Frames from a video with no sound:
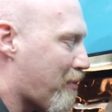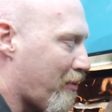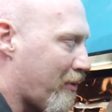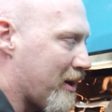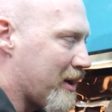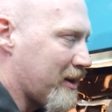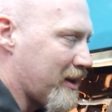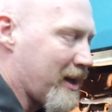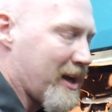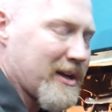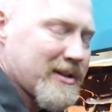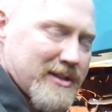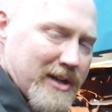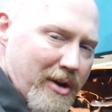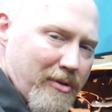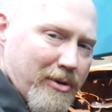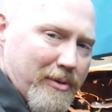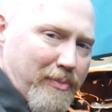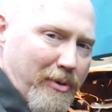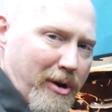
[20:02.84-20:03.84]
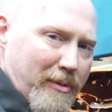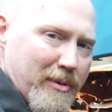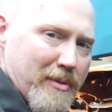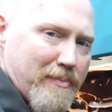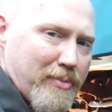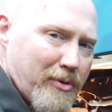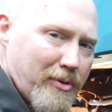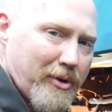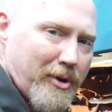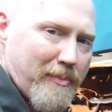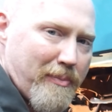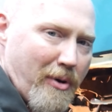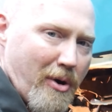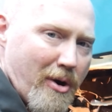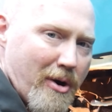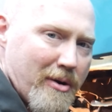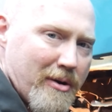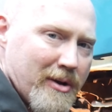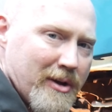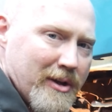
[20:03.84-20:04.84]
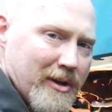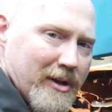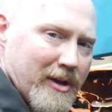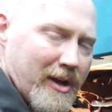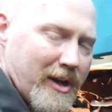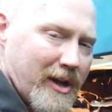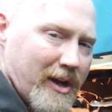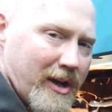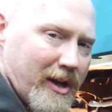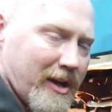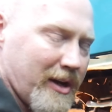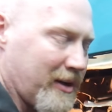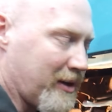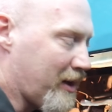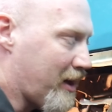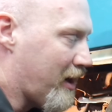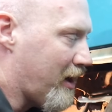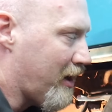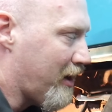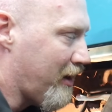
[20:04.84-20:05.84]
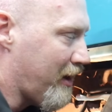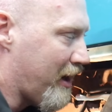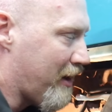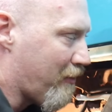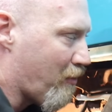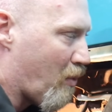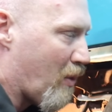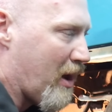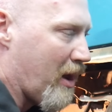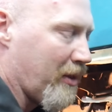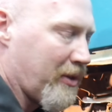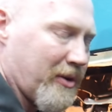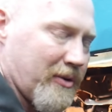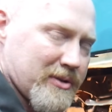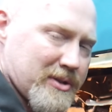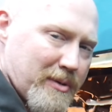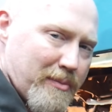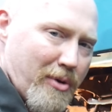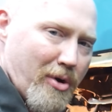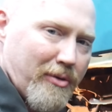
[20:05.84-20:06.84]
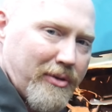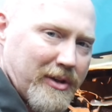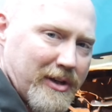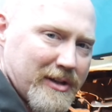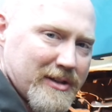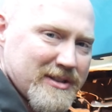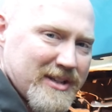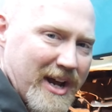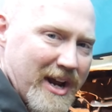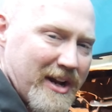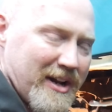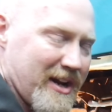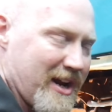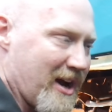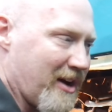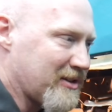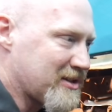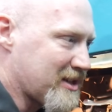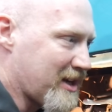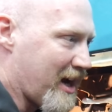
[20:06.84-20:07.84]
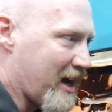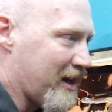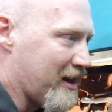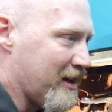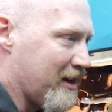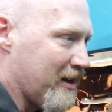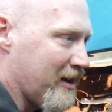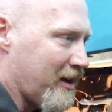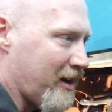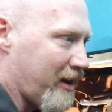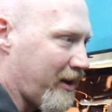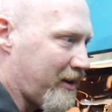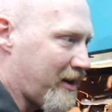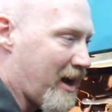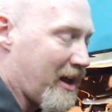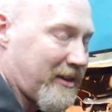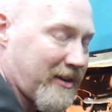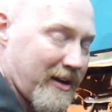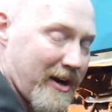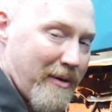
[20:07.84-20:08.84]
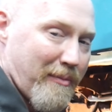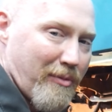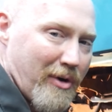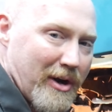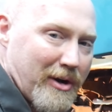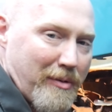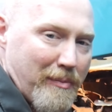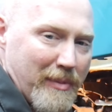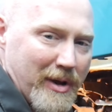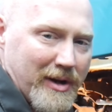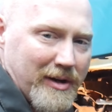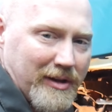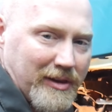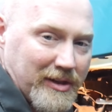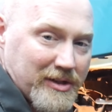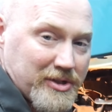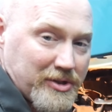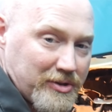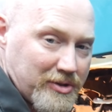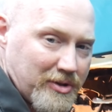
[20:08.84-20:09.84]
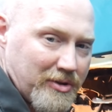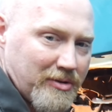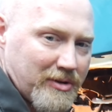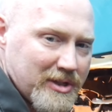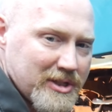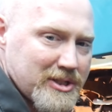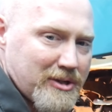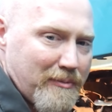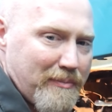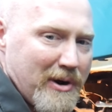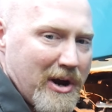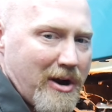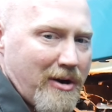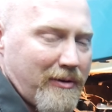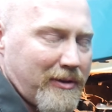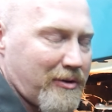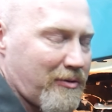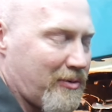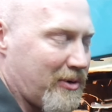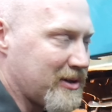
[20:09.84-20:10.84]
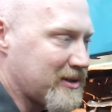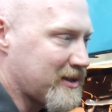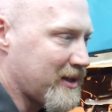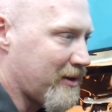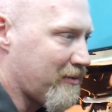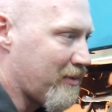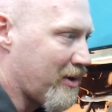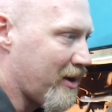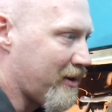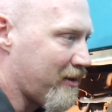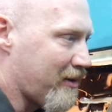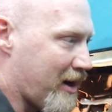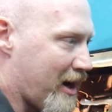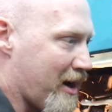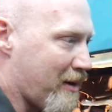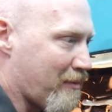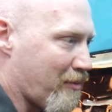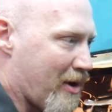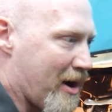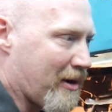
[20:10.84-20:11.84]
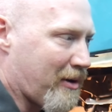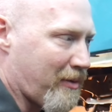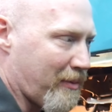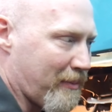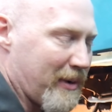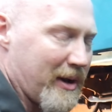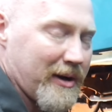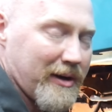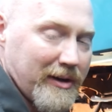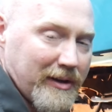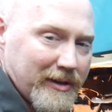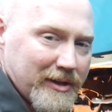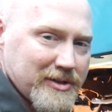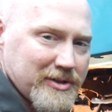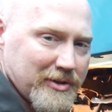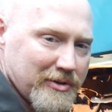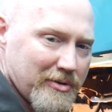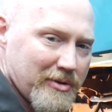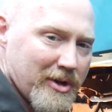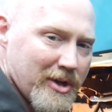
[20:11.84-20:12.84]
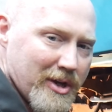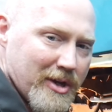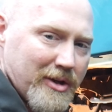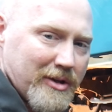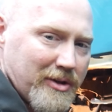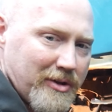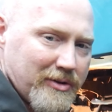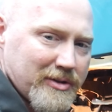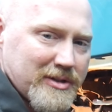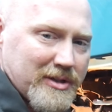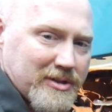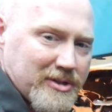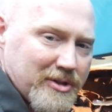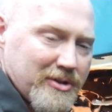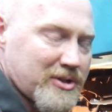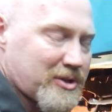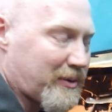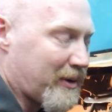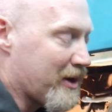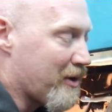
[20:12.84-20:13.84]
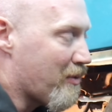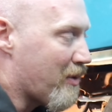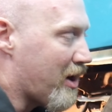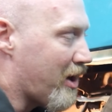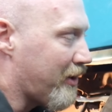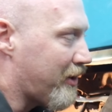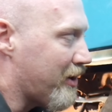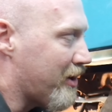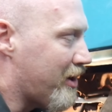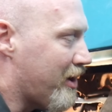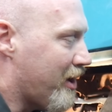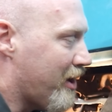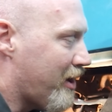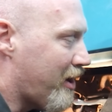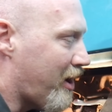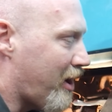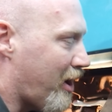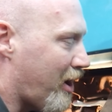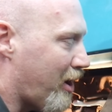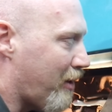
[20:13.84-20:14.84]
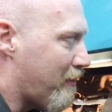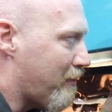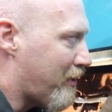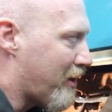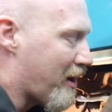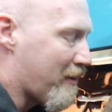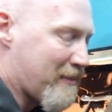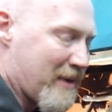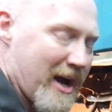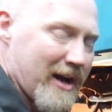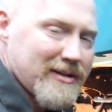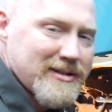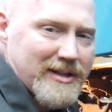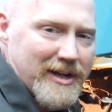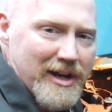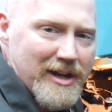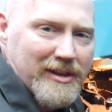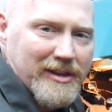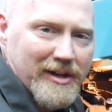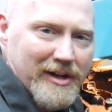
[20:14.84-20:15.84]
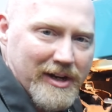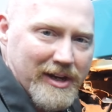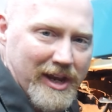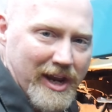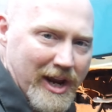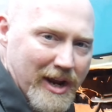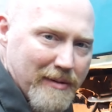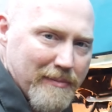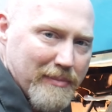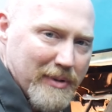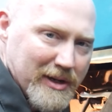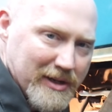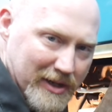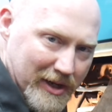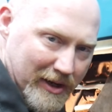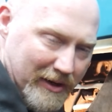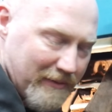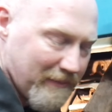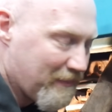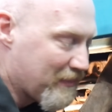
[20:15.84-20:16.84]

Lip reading: point, yes, I would probably pull it apart and weld those on both the inside and the outside. Not that I'm recommending that you do this repair with a 110 welder. I am recommending that you use a 220 welder, but I'm not saying that it can't be done.